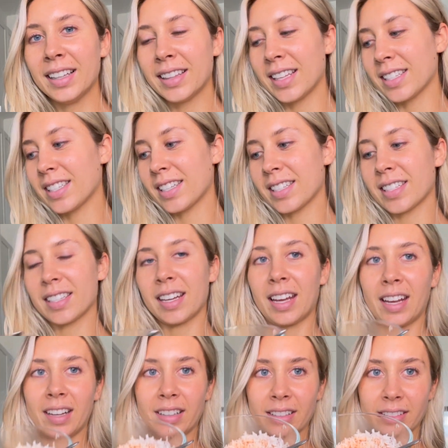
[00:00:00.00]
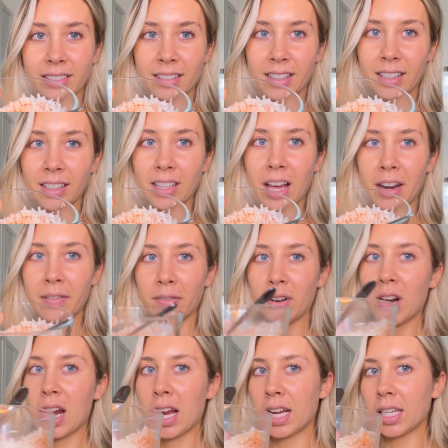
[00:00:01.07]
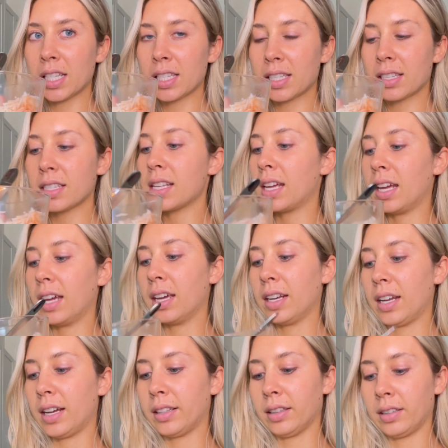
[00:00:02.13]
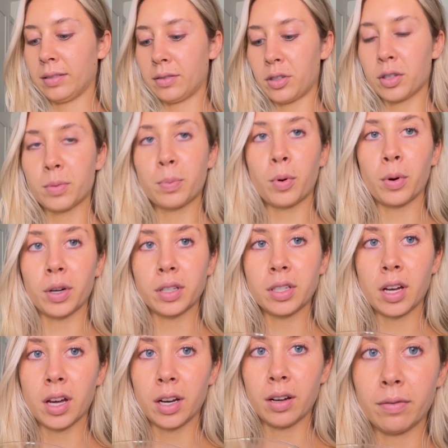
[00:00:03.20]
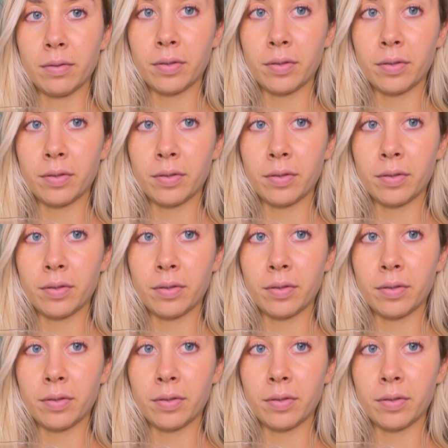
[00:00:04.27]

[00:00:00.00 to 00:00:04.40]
this is like a lot of rice and I just poured a ton